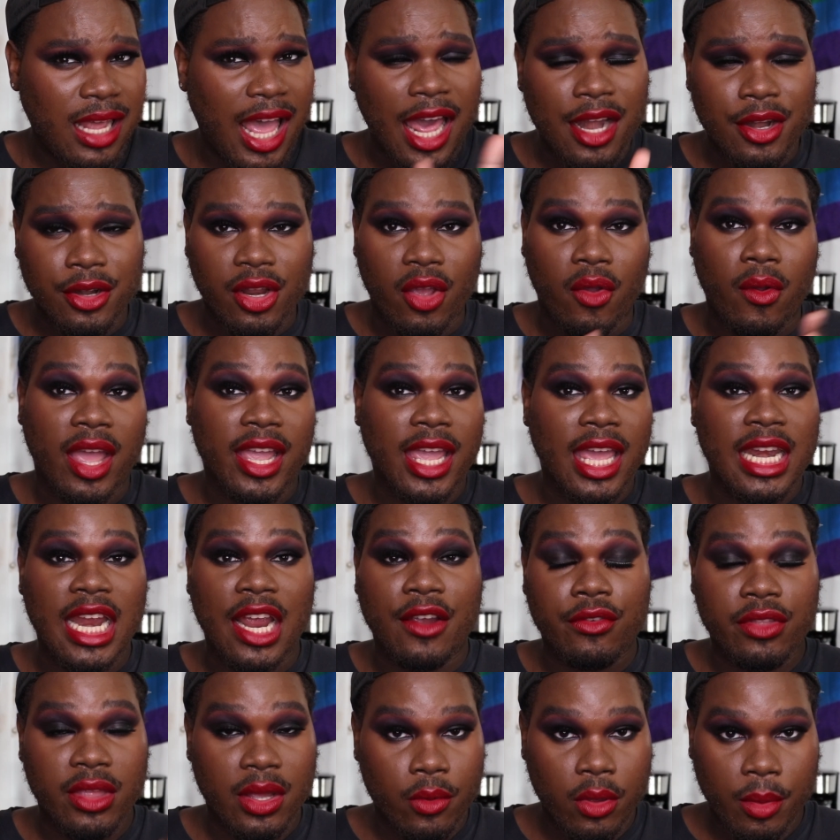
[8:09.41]
I don't know. Again,
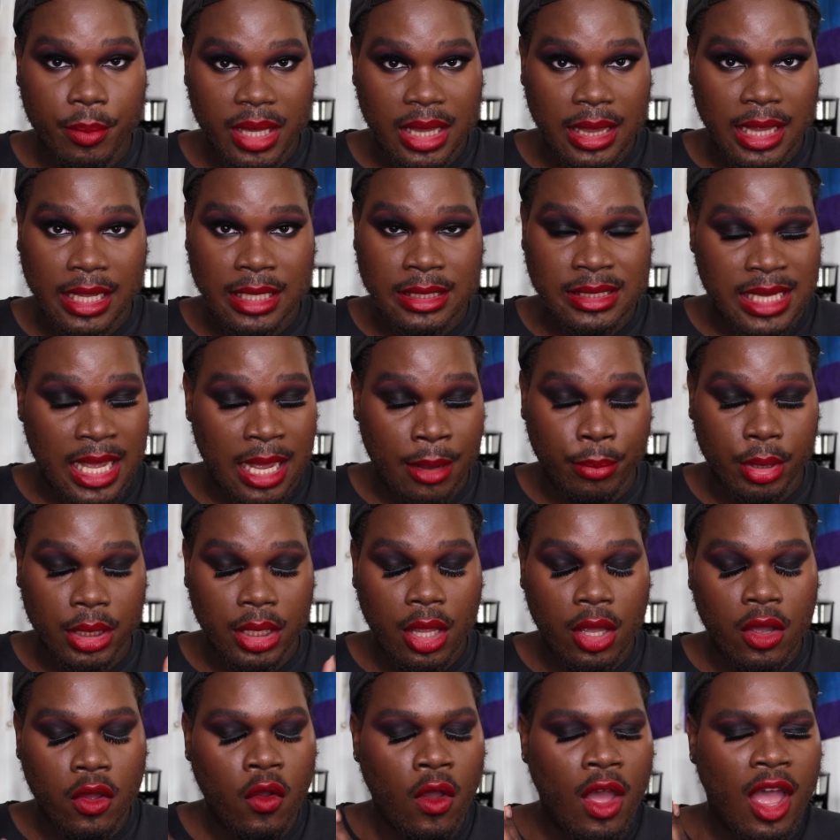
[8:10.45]
everything will be linked down
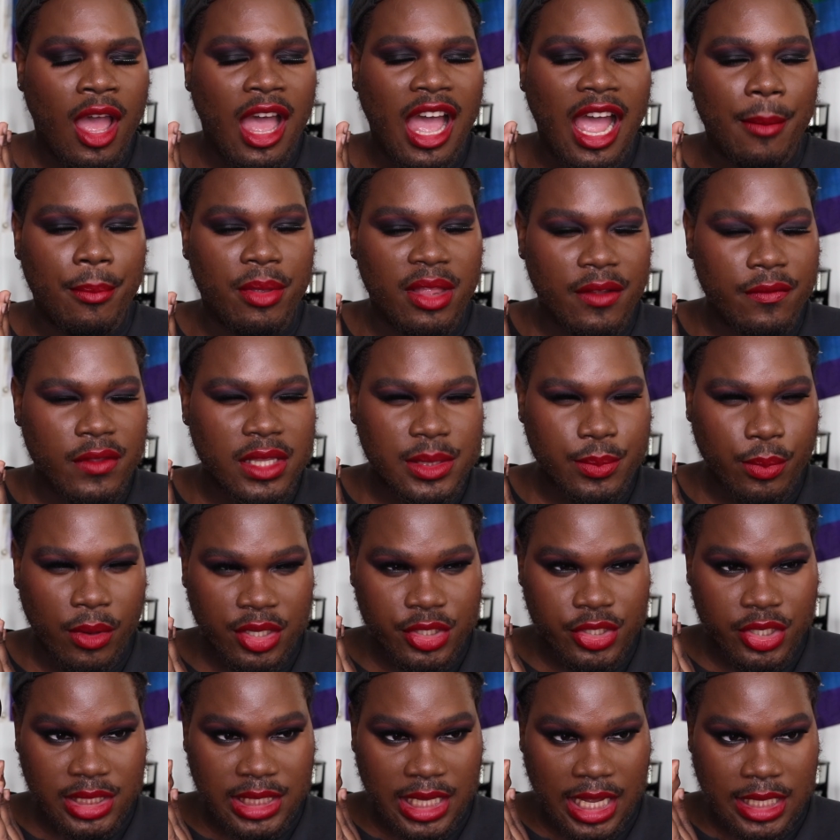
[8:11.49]
below. I believe this
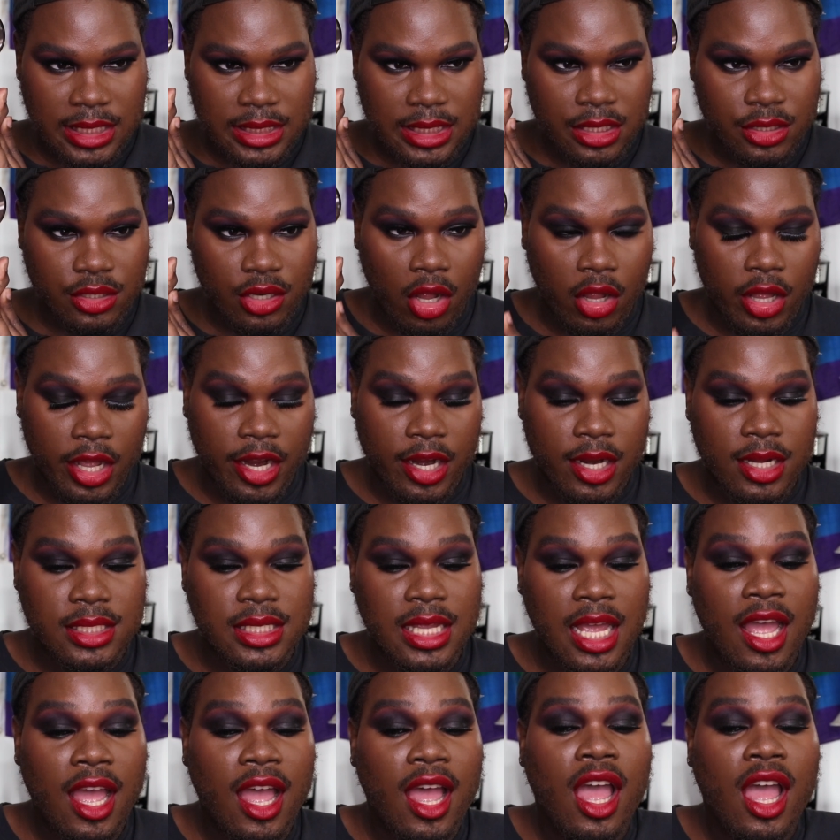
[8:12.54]
bronzer is $18.